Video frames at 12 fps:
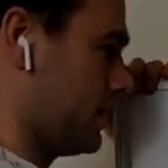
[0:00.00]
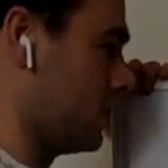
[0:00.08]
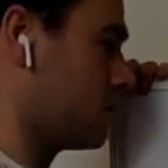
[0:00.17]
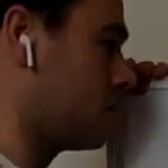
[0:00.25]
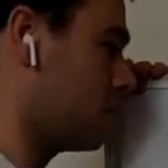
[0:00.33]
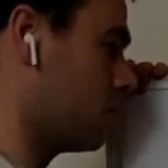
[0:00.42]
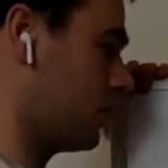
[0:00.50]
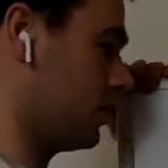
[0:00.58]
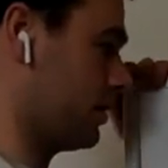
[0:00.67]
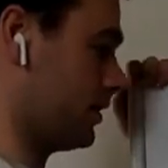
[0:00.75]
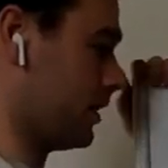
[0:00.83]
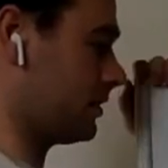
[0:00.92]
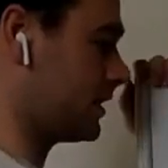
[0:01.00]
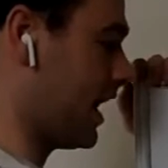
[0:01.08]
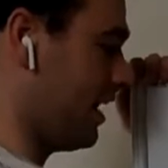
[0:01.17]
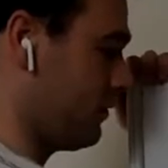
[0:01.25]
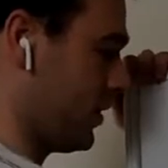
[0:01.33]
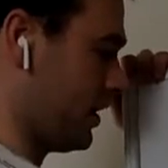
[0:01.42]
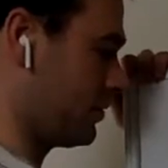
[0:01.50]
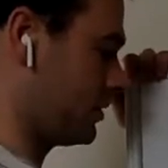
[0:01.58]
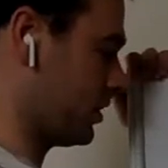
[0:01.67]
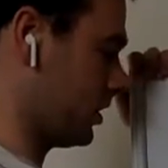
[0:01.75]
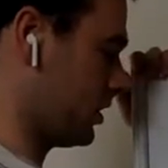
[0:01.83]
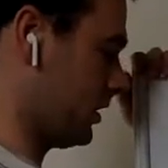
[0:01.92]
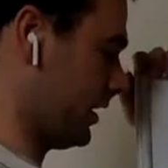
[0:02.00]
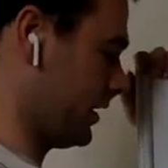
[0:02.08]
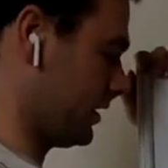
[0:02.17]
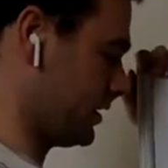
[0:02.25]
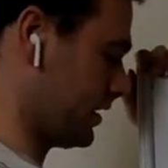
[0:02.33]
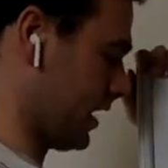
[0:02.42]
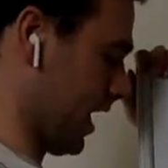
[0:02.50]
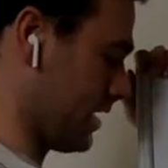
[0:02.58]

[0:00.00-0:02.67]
Another time weighted return is